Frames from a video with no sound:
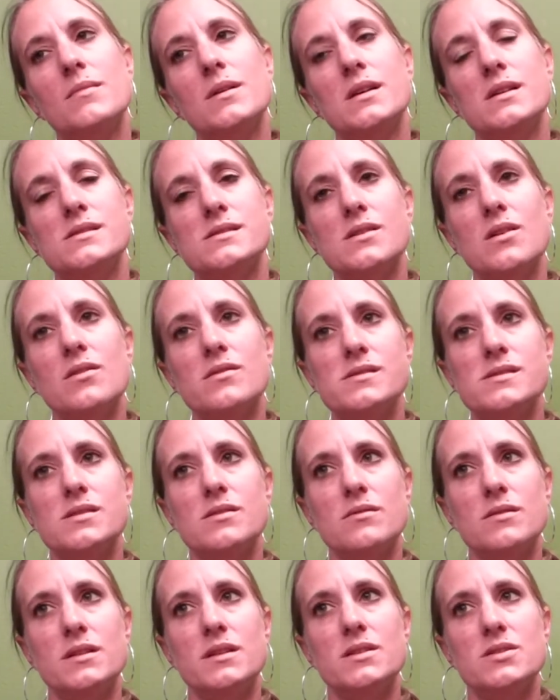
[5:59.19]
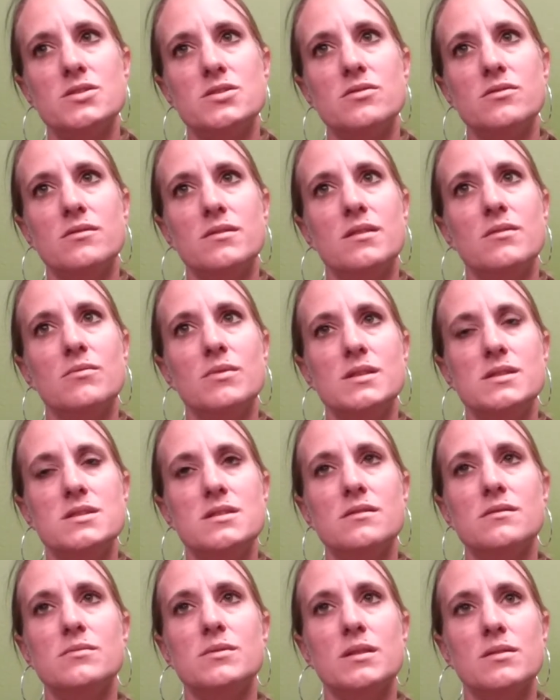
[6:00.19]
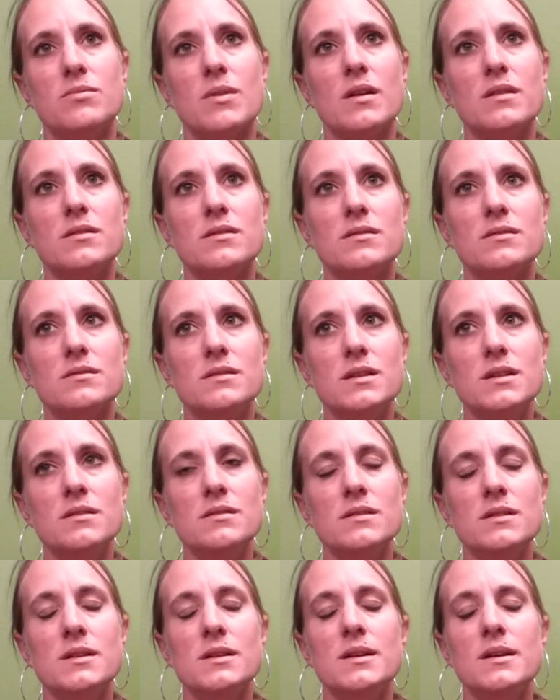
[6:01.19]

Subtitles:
is also an issue that we deal with regularly.